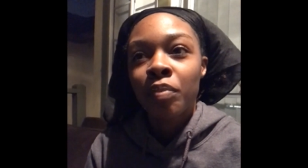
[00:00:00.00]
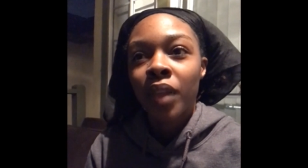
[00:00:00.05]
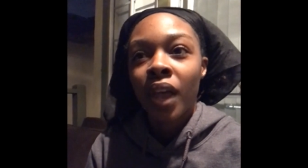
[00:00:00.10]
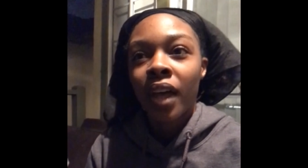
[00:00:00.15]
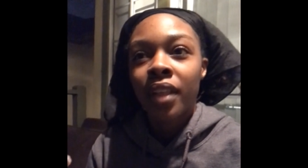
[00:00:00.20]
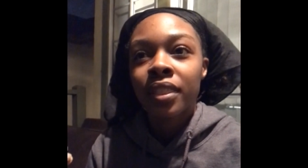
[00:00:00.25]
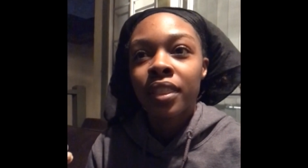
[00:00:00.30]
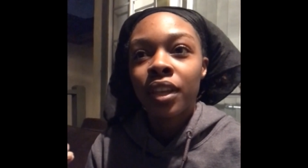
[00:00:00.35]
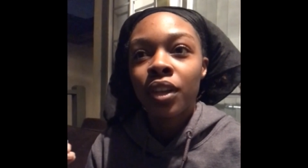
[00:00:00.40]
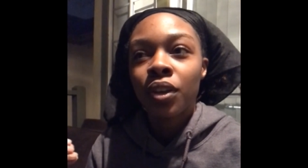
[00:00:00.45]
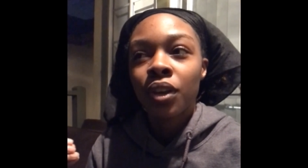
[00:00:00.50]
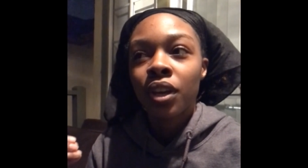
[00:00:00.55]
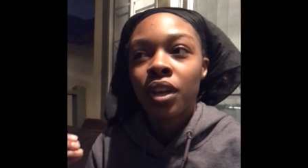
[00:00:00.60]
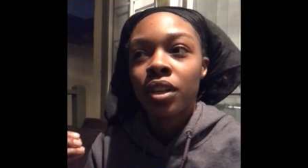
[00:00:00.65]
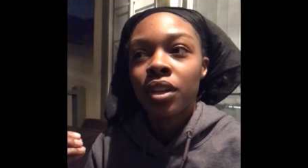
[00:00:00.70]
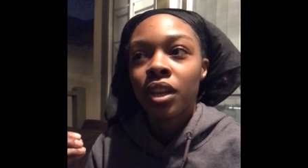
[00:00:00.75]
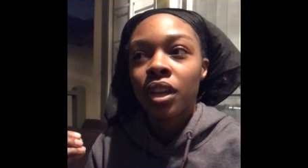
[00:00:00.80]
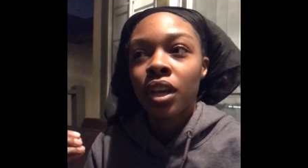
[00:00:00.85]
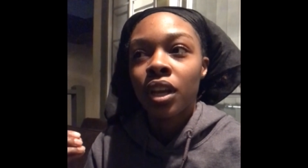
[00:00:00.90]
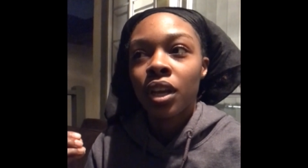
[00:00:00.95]
I think
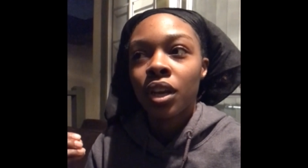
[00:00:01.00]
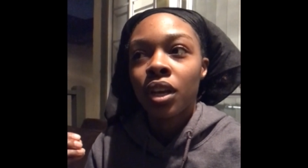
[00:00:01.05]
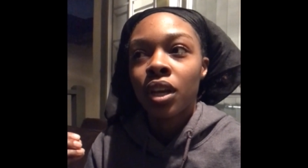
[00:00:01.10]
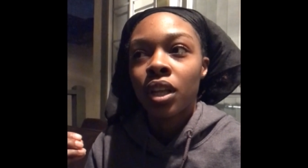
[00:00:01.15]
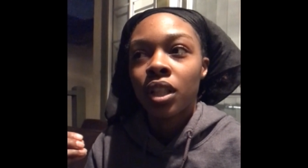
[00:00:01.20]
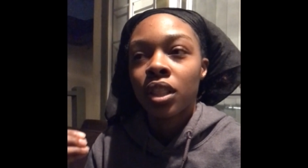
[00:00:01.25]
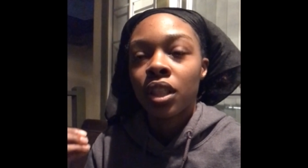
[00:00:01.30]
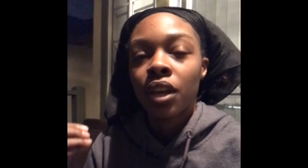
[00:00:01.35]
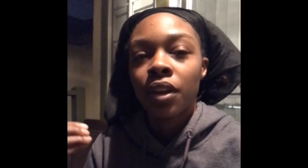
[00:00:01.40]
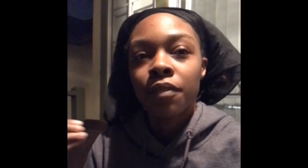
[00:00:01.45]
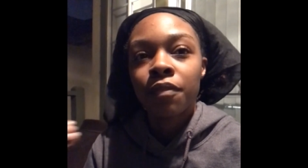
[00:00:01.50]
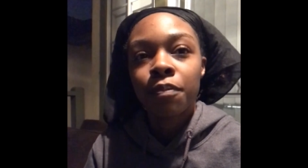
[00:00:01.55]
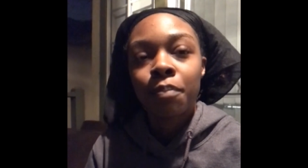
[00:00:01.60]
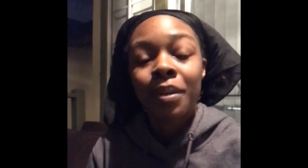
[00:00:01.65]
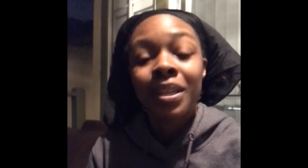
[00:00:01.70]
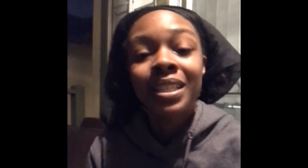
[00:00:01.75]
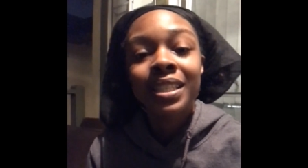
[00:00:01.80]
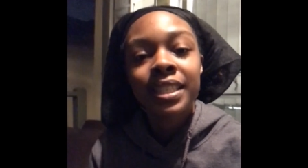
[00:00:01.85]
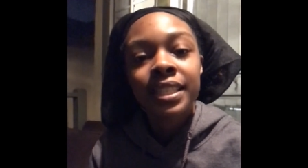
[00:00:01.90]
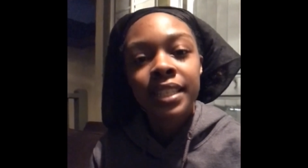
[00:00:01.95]
it they've
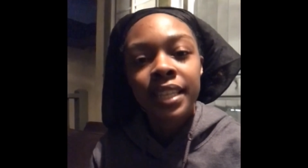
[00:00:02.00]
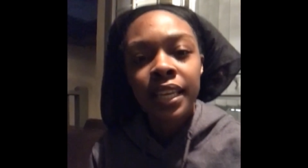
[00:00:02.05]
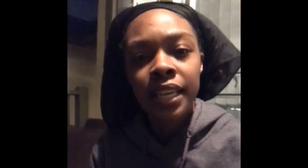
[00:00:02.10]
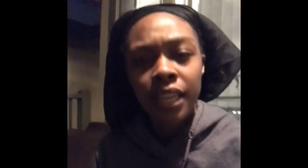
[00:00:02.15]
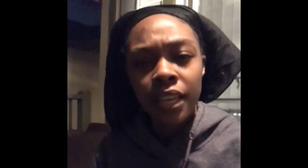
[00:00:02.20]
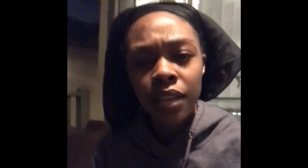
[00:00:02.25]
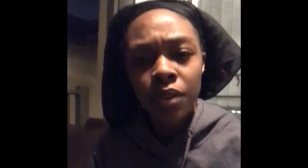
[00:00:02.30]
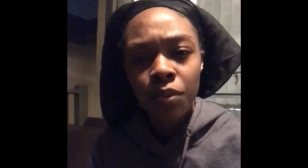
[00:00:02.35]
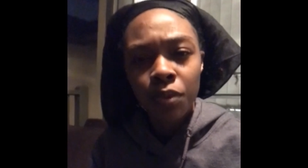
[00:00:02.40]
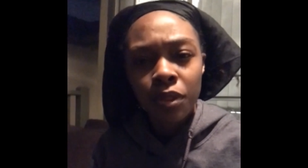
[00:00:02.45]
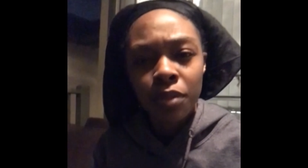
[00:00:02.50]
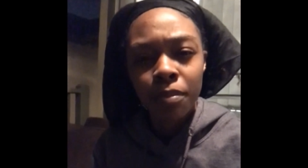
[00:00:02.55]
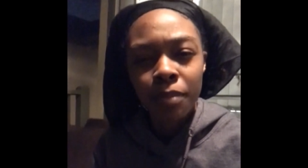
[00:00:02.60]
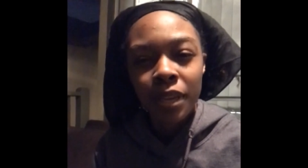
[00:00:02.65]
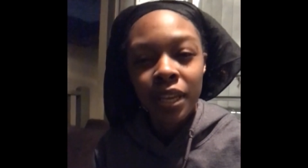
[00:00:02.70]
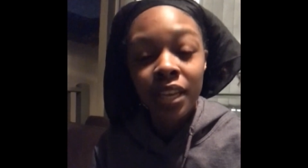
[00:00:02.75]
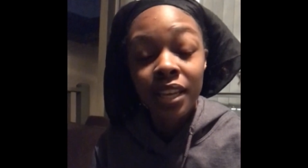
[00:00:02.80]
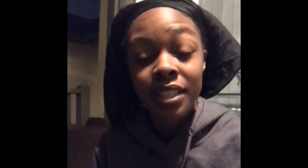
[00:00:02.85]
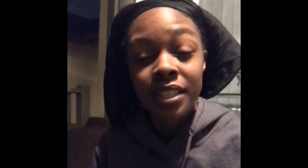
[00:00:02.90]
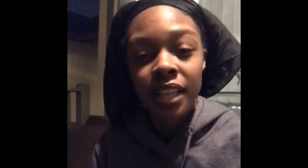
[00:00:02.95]
been sticking with
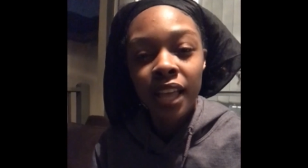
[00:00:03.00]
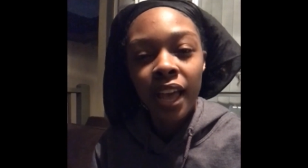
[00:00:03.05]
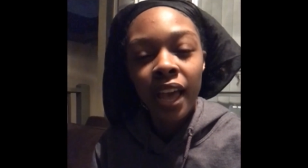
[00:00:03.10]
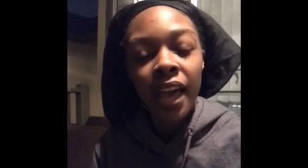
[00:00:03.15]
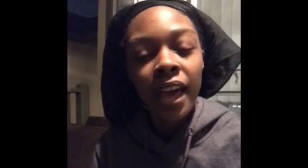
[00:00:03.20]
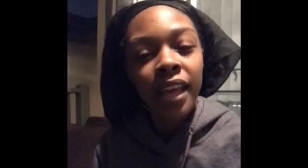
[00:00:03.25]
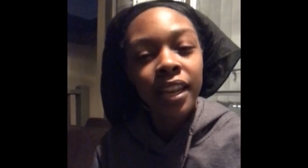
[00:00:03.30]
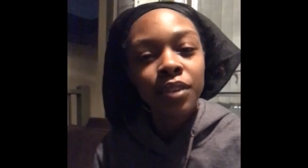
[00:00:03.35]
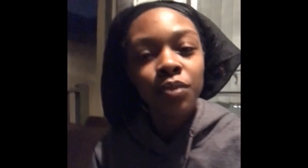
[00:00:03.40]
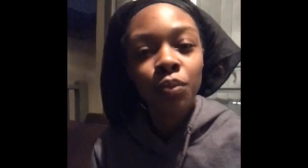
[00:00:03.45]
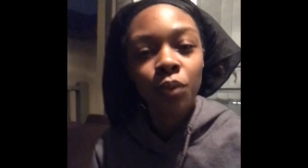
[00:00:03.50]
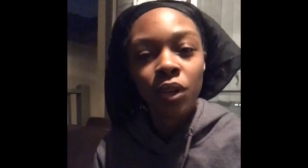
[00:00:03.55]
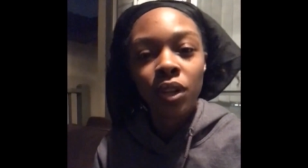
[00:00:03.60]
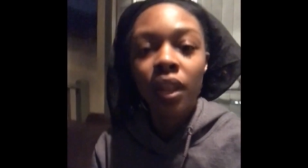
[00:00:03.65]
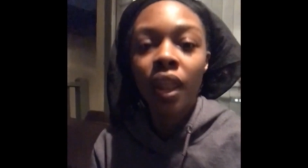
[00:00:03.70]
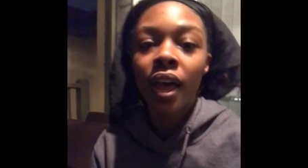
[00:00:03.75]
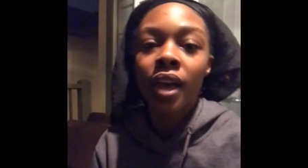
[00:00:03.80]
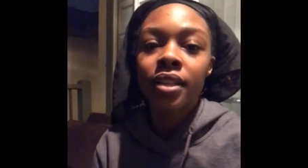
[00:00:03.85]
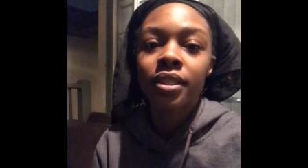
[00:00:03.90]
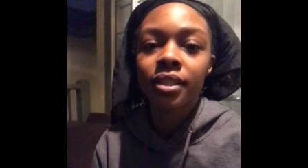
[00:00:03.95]
me because I hadn't
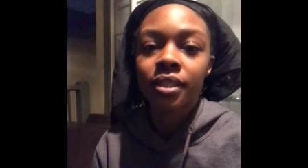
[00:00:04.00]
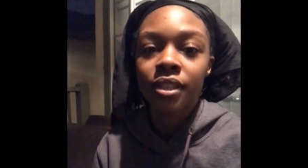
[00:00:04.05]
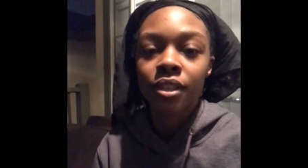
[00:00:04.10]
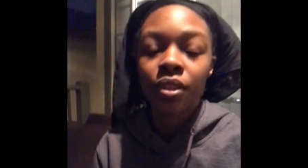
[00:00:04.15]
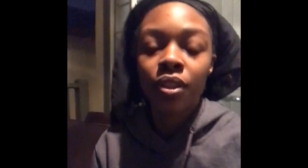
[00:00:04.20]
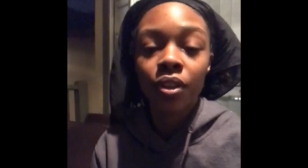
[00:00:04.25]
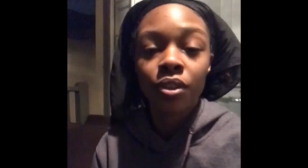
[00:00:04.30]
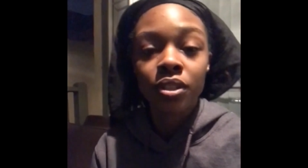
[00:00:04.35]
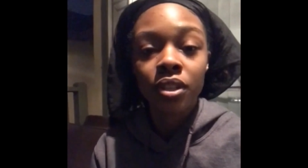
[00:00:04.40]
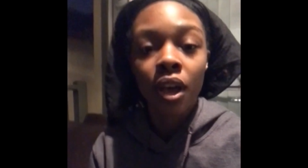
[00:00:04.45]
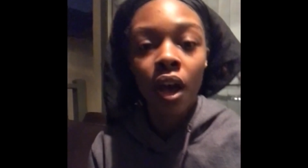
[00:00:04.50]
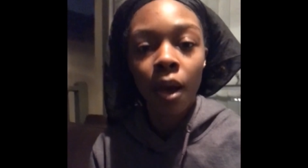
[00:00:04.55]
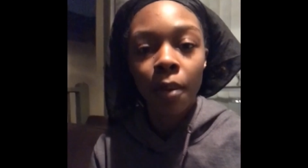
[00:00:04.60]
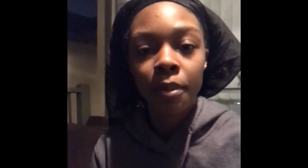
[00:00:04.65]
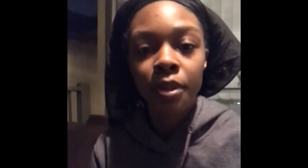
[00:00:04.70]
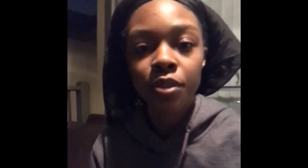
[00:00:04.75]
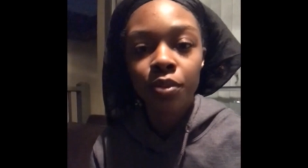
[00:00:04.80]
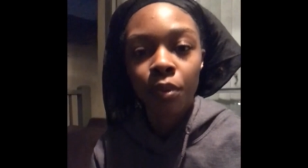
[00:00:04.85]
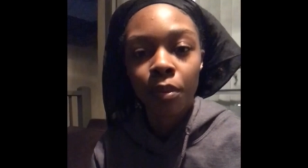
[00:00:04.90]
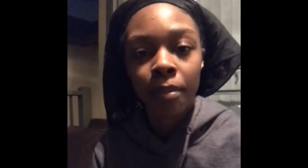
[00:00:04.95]
realized until those
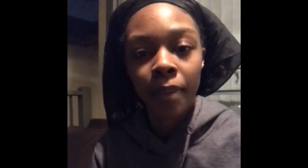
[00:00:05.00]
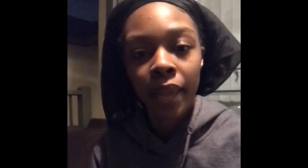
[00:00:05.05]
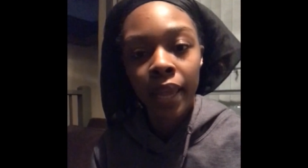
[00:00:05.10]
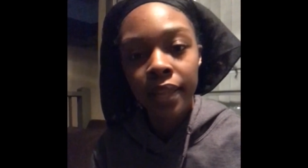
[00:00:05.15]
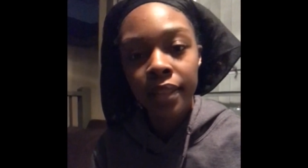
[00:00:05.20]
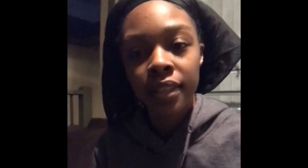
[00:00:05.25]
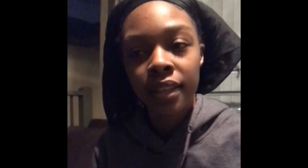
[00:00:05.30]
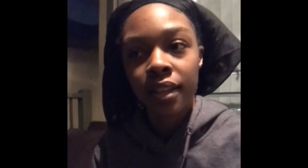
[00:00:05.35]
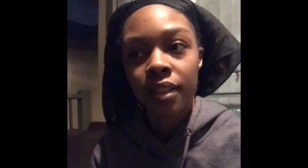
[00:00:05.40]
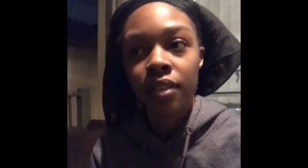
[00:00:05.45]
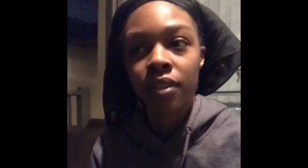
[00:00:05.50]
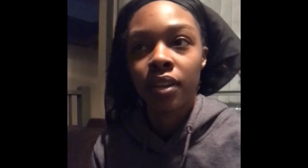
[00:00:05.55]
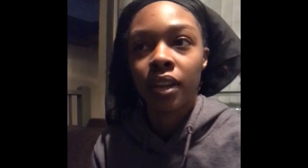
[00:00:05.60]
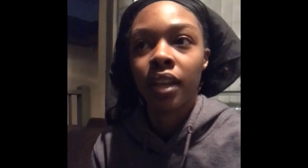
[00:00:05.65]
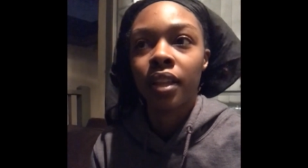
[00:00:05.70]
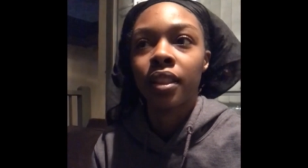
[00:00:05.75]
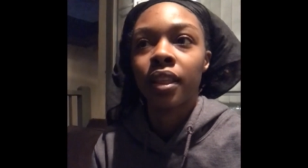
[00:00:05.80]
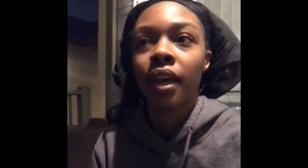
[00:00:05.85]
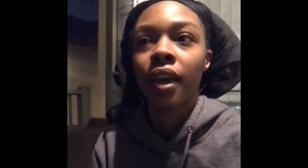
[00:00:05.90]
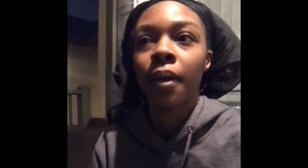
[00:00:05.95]
comments were made the other
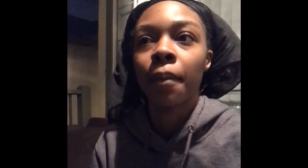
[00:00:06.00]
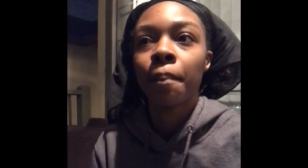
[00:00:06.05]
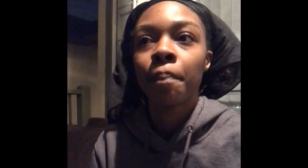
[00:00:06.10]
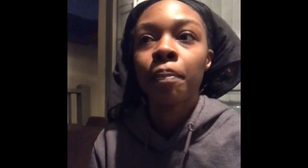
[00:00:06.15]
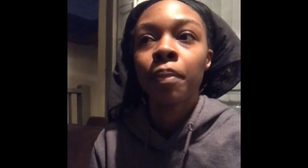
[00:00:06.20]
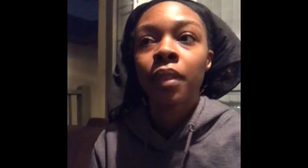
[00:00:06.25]
day that